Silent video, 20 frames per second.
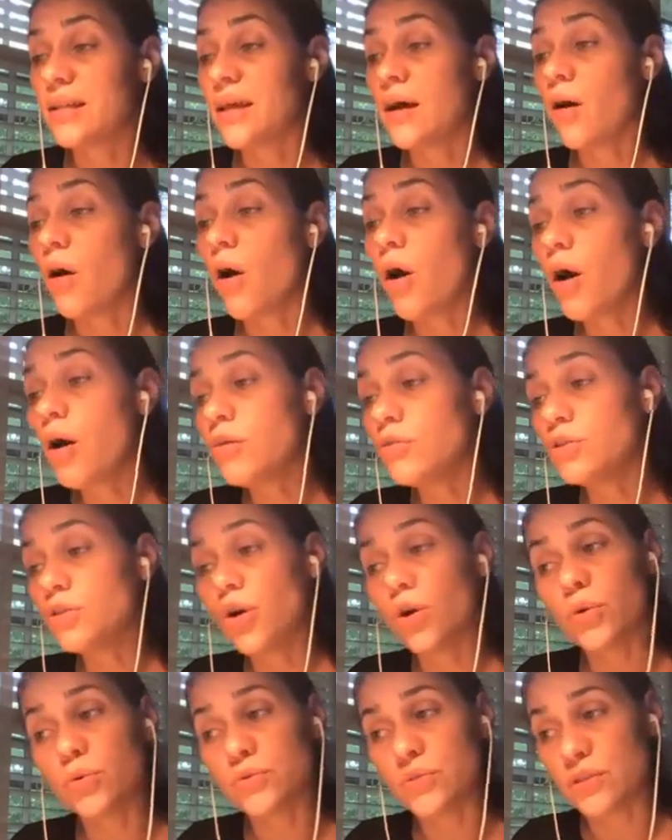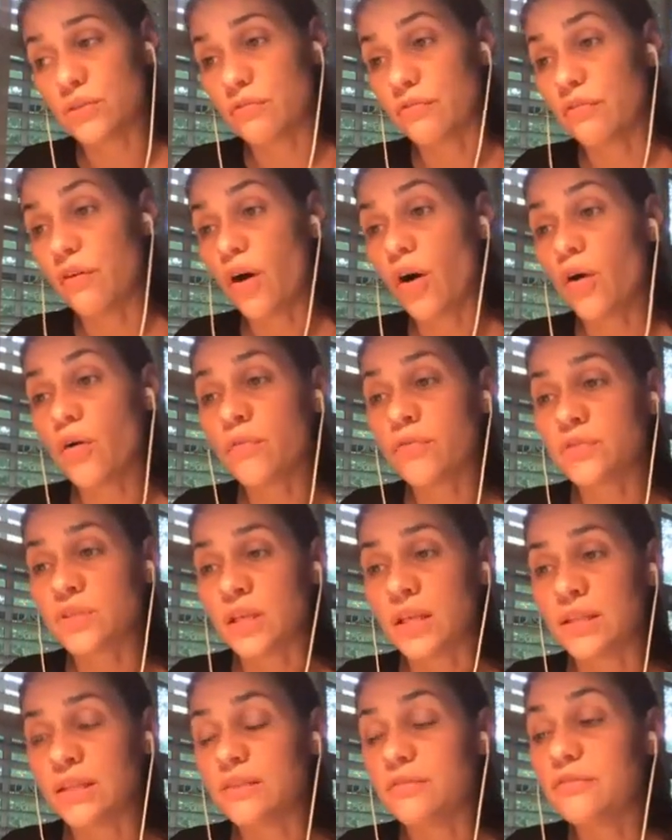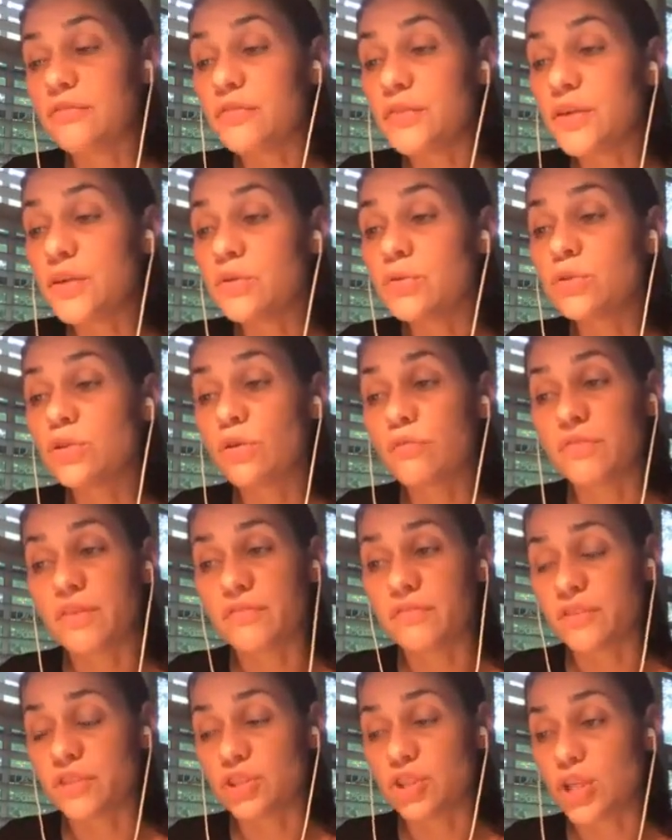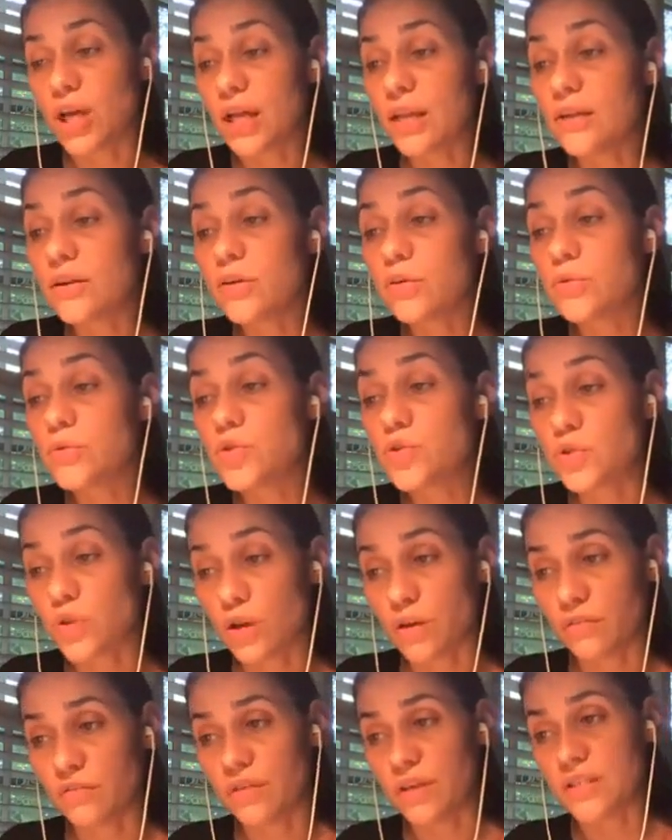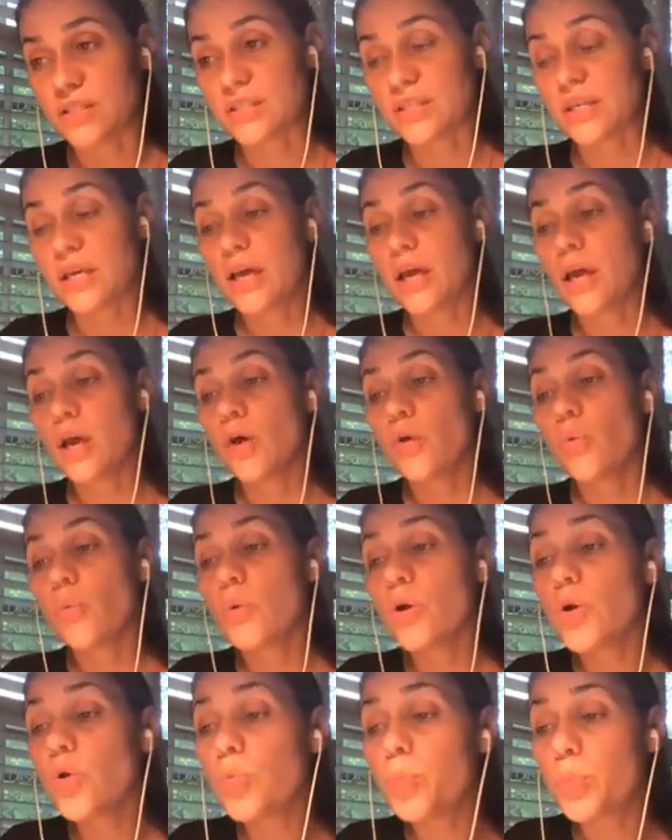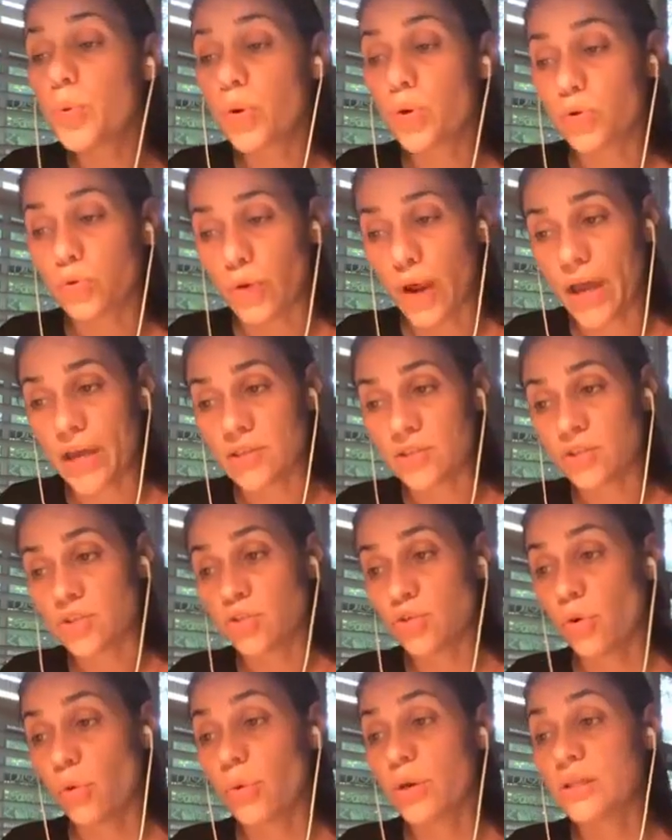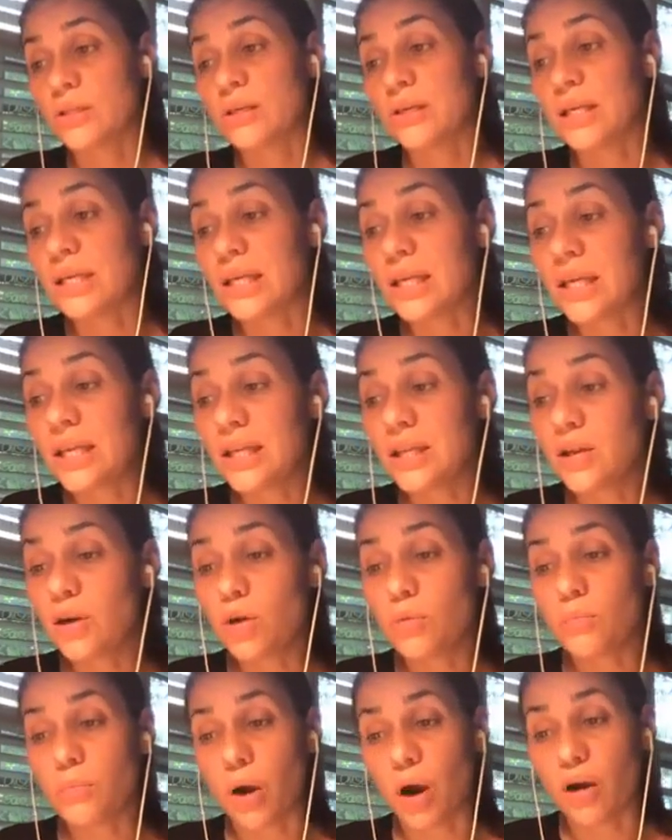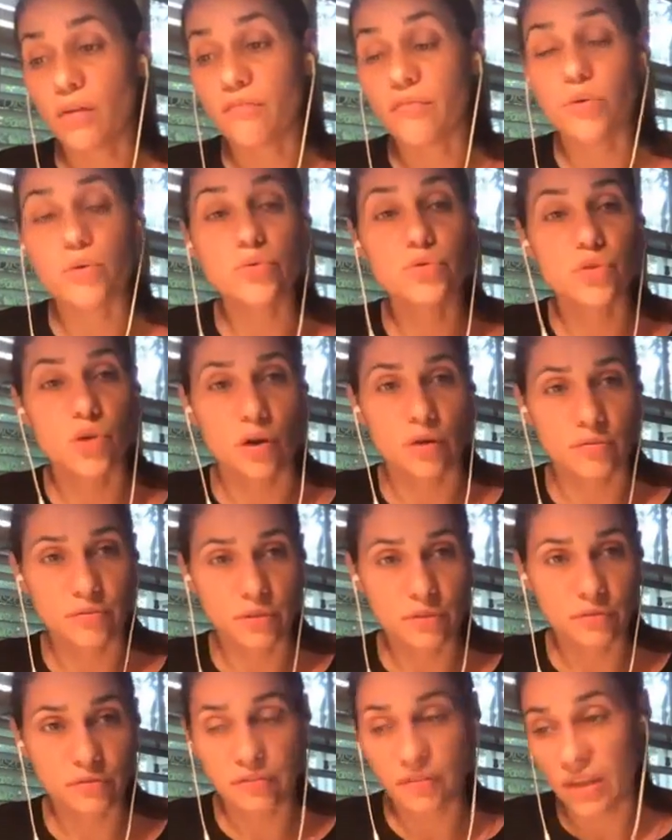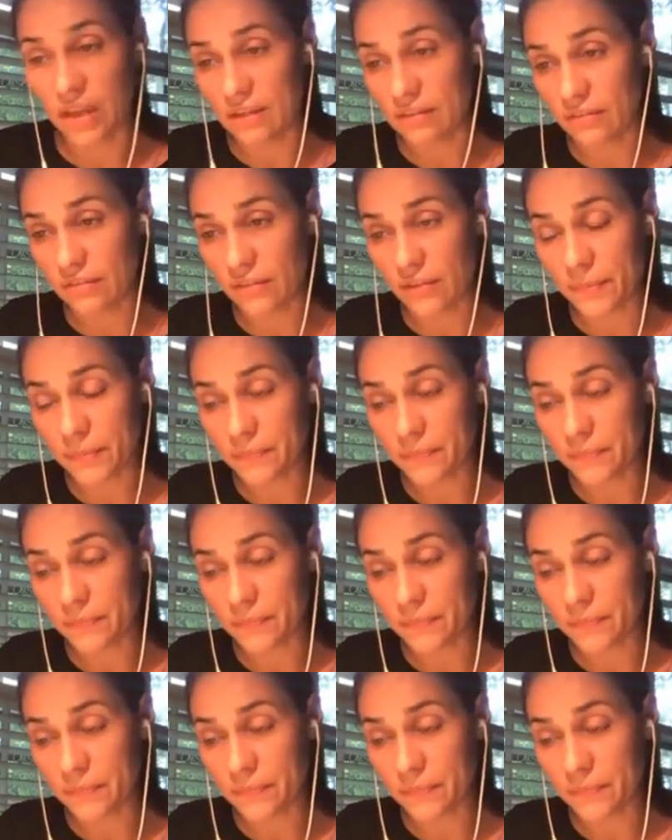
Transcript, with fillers: that all those involved in the field of evangelical service will progress toward the inner marvels of the faith.